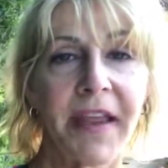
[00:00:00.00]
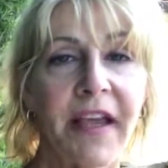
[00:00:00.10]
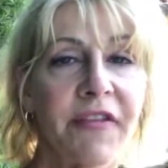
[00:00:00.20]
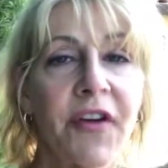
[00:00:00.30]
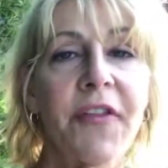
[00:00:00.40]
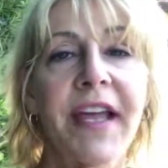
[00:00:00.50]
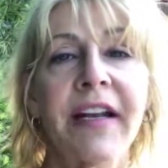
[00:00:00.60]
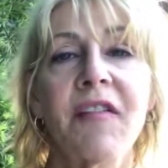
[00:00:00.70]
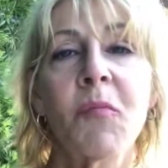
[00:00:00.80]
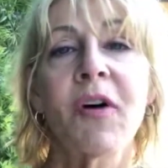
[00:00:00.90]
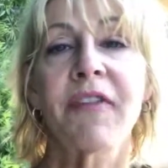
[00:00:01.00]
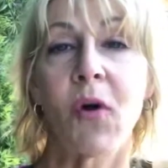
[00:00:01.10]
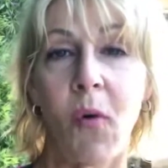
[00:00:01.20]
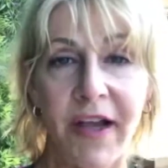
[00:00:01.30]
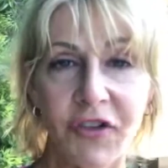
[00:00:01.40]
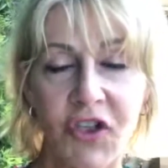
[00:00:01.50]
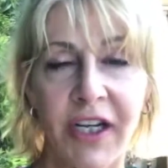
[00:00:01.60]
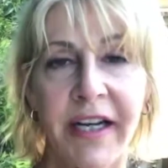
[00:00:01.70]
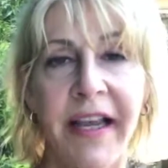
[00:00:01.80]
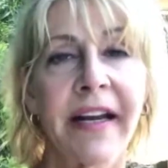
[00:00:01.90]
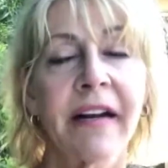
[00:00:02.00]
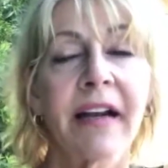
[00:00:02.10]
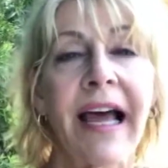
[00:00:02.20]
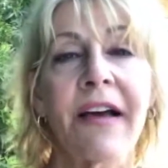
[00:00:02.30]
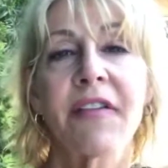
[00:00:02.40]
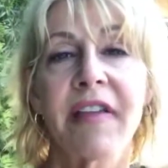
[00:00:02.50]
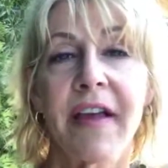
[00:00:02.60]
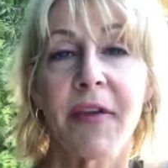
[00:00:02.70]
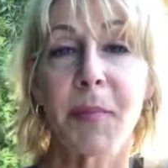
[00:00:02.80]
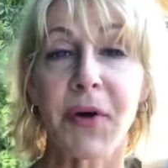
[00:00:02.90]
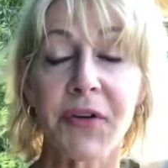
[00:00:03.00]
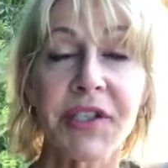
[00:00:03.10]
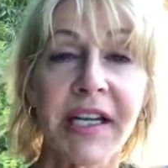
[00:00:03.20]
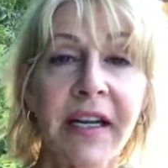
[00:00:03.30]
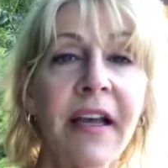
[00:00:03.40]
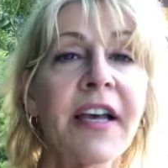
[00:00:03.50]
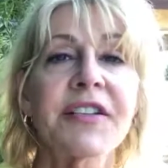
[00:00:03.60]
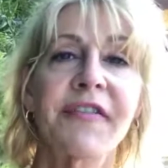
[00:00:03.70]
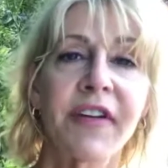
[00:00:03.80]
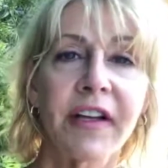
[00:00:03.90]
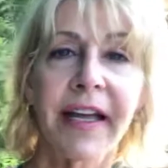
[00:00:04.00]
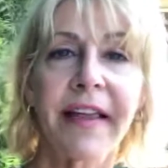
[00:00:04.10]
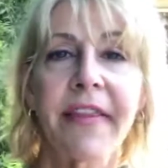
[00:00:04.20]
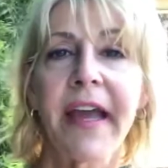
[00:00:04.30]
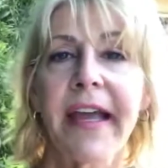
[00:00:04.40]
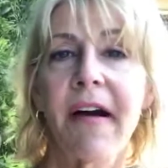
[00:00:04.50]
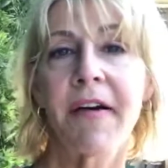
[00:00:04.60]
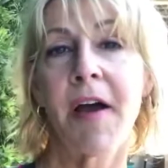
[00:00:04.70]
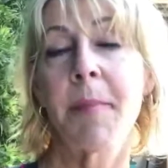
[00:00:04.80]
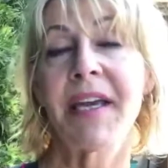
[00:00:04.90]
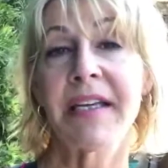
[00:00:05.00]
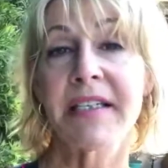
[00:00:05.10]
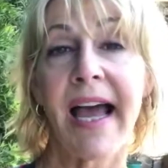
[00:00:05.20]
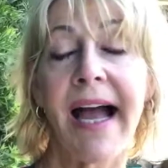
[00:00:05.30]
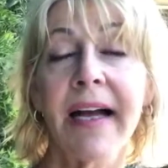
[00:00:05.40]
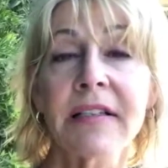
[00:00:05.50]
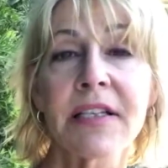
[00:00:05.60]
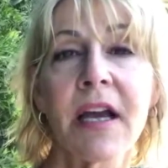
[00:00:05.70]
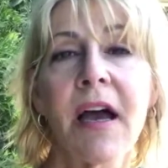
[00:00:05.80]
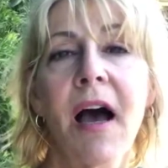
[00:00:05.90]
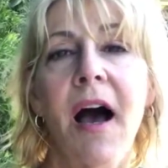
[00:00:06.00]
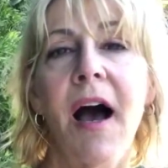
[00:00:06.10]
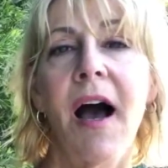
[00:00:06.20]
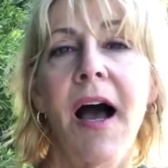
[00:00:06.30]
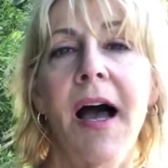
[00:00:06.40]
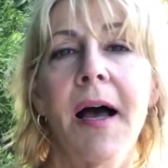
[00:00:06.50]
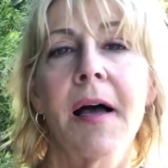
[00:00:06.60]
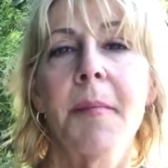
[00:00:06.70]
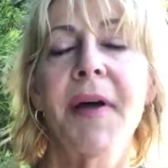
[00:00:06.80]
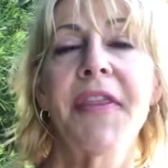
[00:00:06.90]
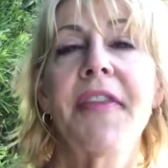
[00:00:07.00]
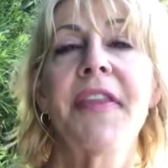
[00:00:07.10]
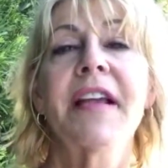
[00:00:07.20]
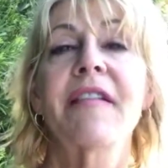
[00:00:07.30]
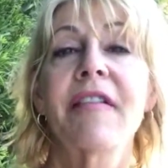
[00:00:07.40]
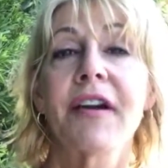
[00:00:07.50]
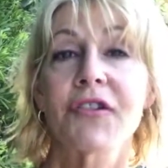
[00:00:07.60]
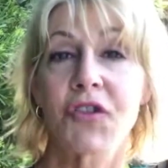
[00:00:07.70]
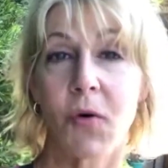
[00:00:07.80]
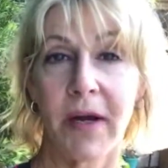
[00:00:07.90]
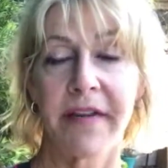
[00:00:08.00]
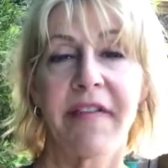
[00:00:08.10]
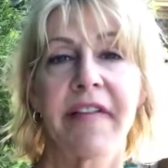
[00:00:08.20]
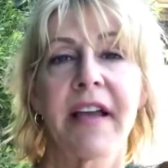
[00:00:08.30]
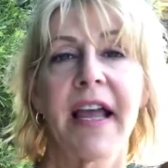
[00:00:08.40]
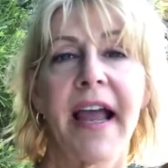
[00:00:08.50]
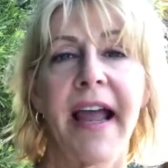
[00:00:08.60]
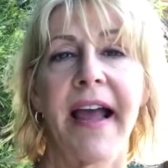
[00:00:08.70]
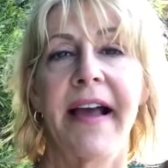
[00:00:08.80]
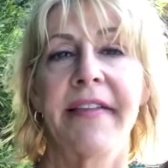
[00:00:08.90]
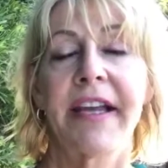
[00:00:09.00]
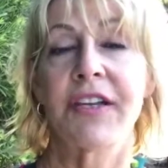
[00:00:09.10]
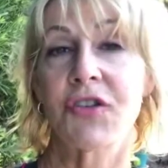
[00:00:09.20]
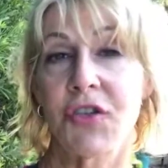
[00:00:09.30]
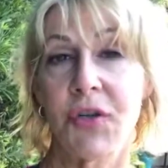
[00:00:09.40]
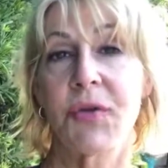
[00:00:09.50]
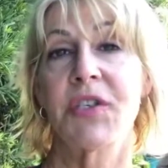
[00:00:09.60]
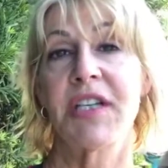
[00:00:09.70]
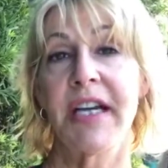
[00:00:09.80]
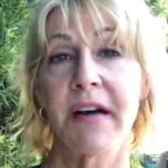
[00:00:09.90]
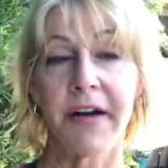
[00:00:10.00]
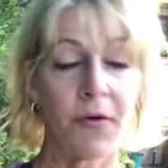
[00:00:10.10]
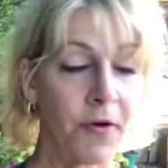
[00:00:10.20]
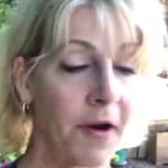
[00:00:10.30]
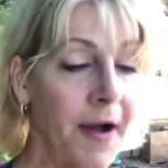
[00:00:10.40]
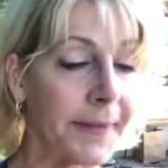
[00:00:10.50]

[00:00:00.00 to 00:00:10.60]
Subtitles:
So then it's more of a question, and it allows the other person to feel like they are not being attacked, but that it's their choice and they can choose to hear it or not.